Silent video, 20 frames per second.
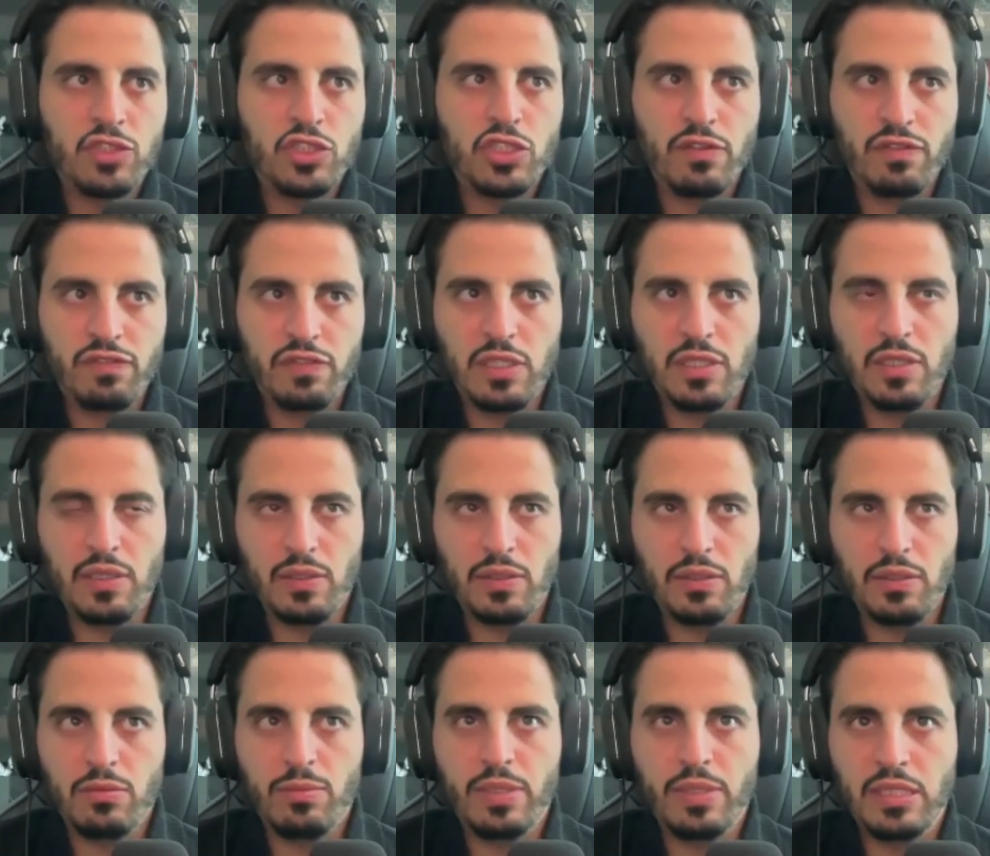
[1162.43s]
shifted a
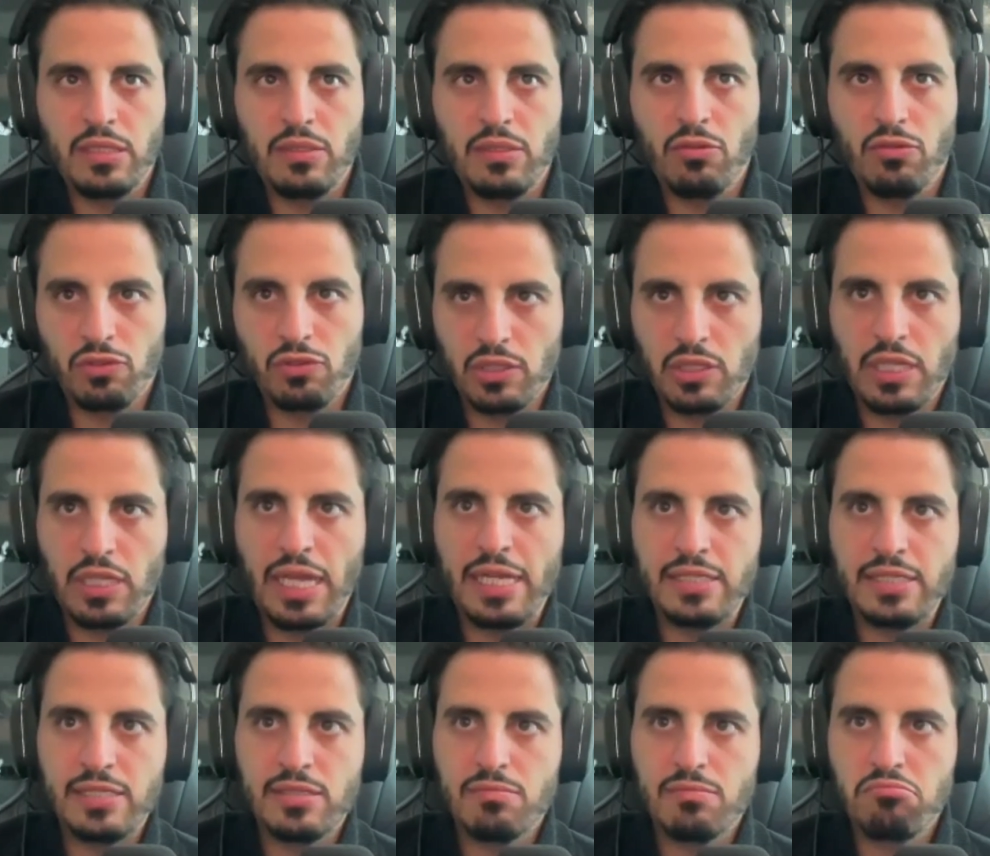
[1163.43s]
little bit over the
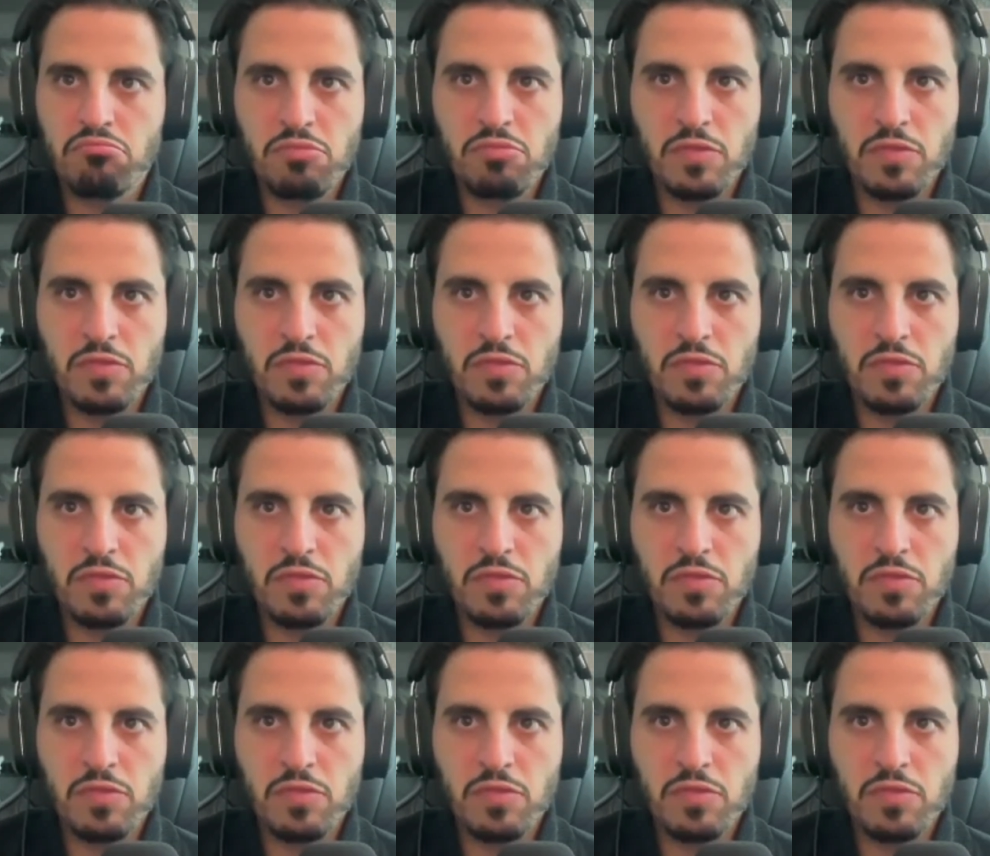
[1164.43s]
last,